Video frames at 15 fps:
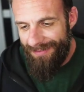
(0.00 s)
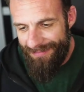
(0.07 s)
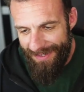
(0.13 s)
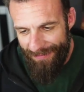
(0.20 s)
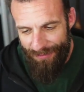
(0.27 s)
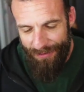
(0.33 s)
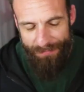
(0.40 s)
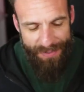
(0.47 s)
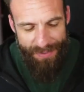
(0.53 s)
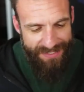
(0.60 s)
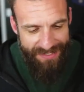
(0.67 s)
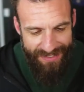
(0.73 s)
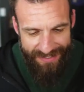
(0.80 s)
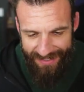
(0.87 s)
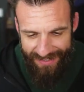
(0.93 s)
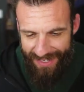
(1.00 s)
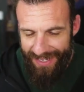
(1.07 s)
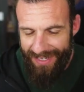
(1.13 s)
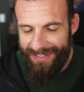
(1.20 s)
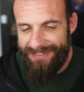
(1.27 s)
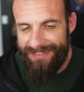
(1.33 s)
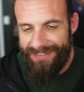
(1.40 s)
different business
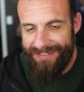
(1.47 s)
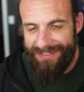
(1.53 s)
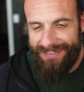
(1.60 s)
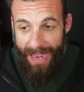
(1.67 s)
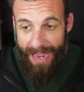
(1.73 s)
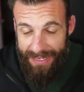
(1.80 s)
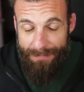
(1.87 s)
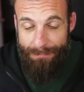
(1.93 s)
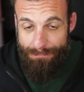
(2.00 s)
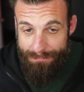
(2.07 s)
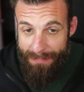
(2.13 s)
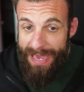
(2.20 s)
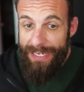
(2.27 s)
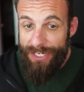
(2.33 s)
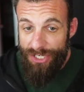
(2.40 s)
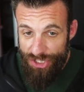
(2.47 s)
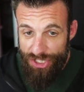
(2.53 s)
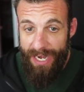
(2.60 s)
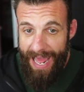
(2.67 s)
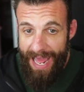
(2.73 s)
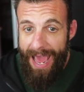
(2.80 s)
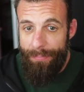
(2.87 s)
things, and like I can make
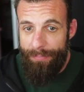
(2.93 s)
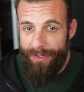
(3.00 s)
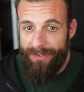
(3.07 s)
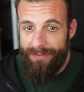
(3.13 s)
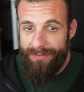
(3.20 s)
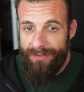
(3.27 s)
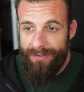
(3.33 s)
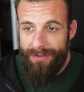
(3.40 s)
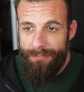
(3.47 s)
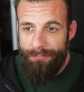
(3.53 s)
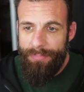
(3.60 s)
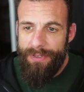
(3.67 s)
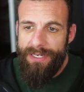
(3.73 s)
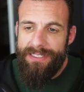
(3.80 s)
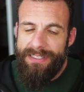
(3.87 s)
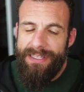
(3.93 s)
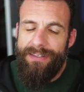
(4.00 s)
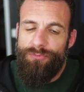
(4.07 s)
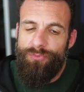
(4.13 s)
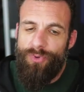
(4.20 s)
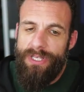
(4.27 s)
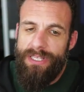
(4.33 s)
shit happen, but is
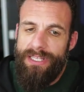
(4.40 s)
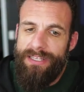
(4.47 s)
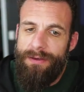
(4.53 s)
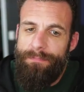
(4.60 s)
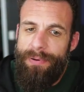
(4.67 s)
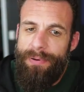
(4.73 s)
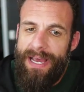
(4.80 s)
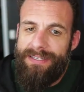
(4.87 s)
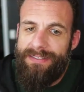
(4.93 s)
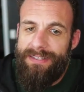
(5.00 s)
it really the best